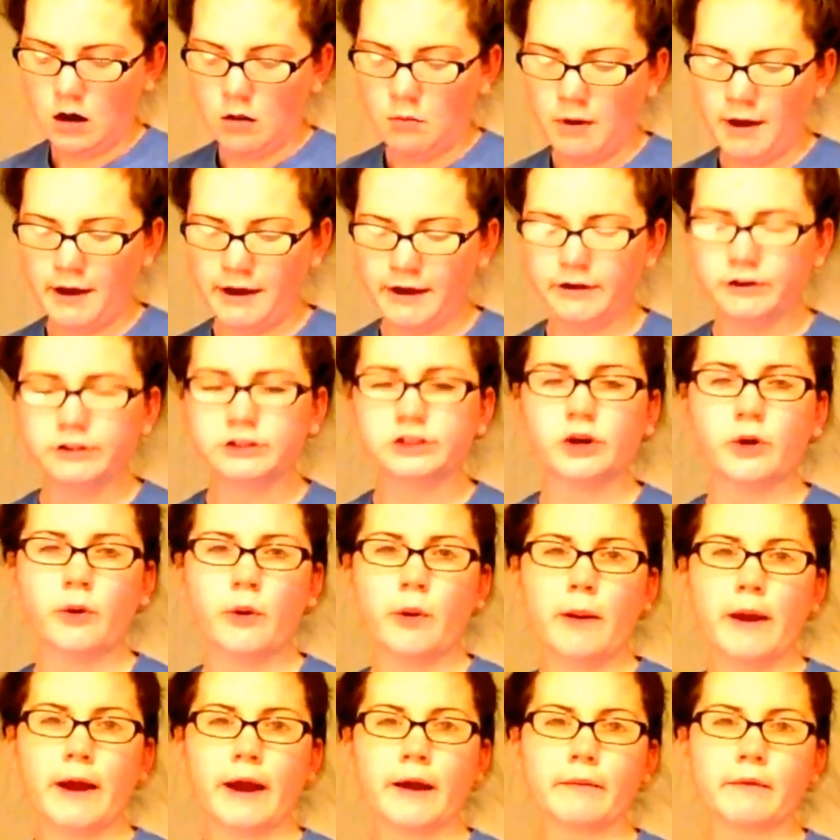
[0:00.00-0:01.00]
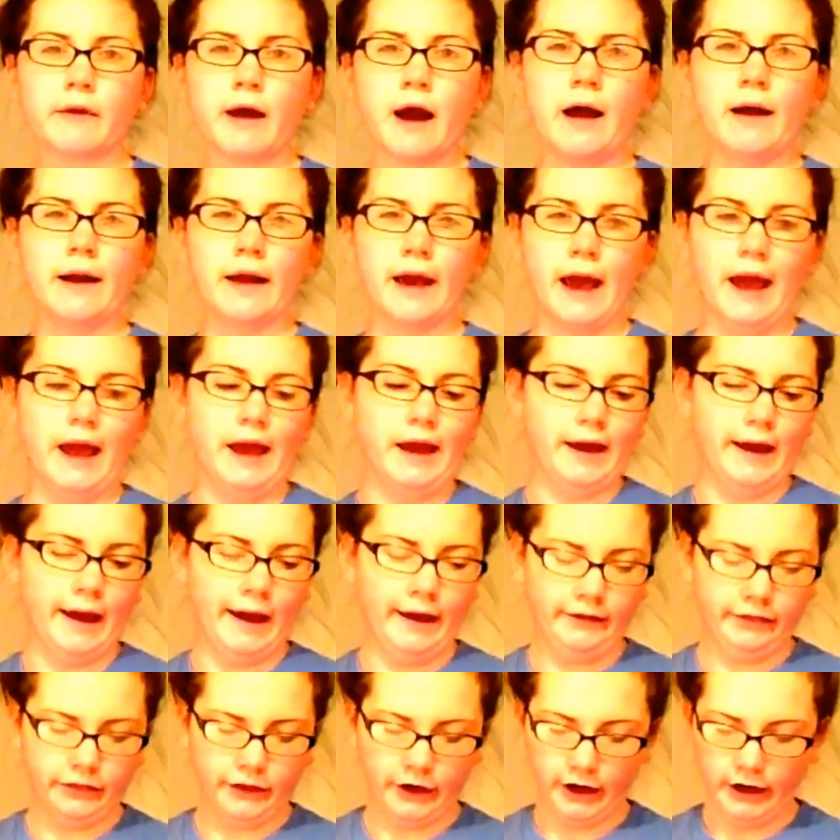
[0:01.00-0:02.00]
But usually we wake up around 8,
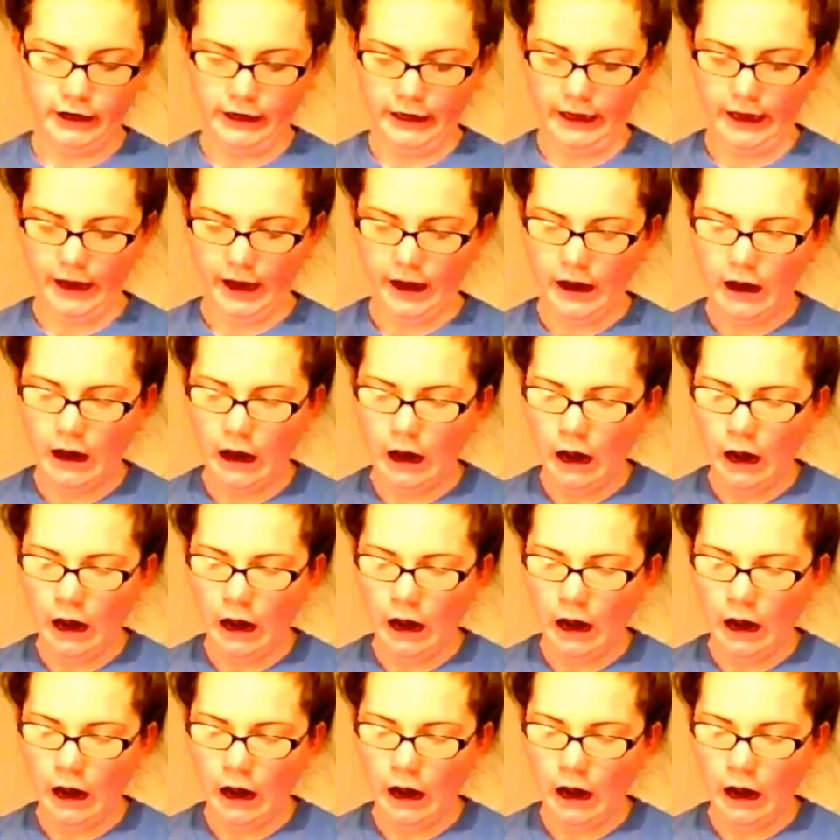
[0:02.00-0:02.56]
8:30.